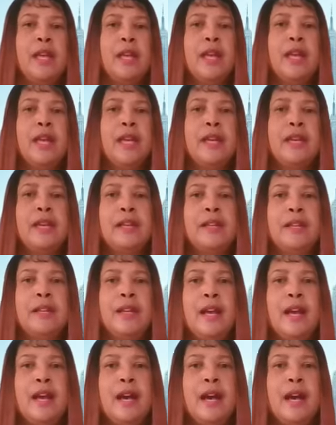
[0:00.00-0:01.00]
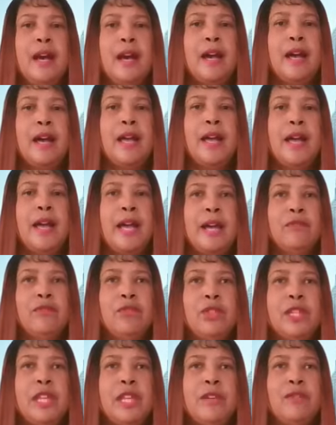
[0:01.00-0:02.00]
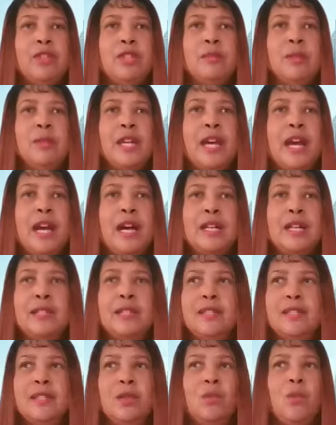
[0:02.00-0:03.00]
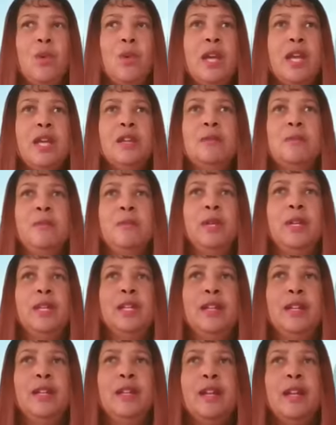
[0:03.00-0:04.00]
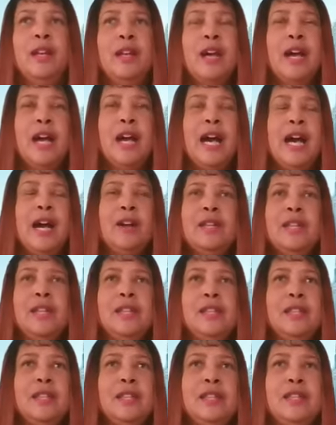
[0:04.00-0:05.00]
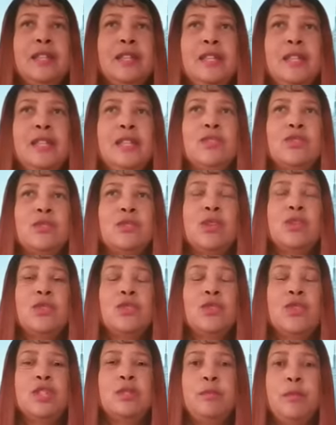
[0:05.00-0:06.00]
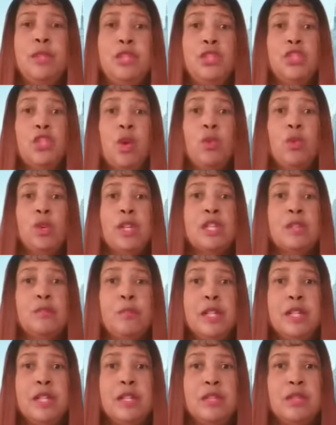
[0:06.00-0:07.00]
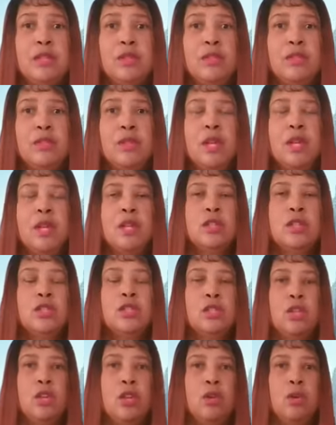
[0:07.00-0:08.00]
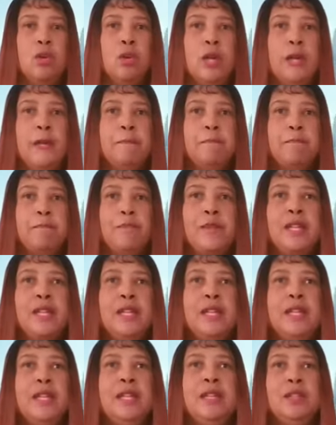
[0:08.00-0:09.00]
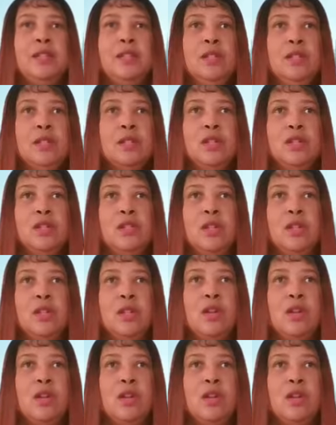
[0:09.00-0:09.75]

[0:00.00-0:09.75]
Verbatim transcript: and after he gave it to me, I said, wait a minute, how can these groceries be so expensive? So he looked